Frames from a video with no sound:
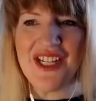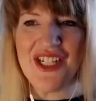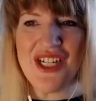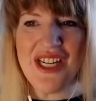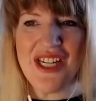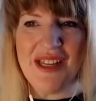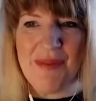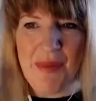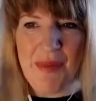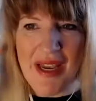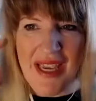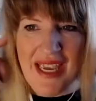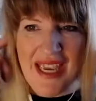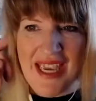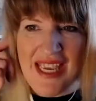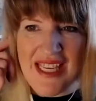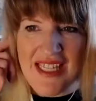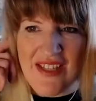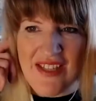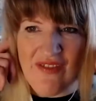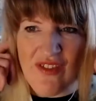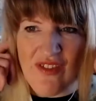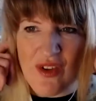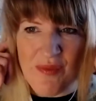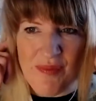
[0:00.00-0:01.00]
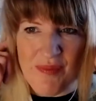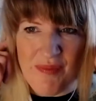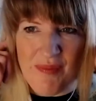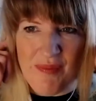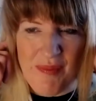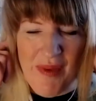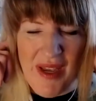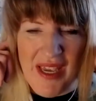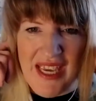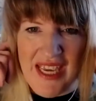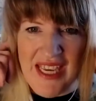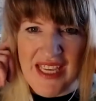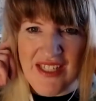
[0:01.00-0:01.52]
actually, my
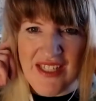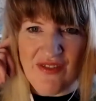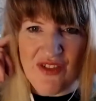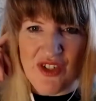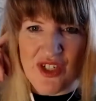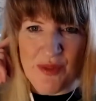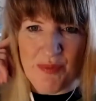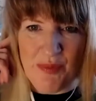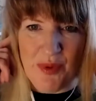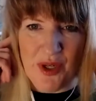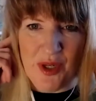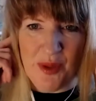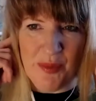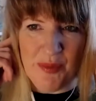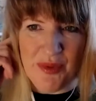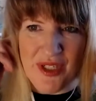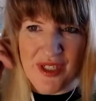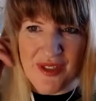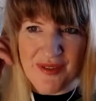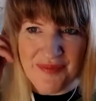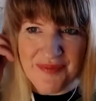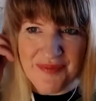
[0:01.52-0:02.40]
ears have just popped.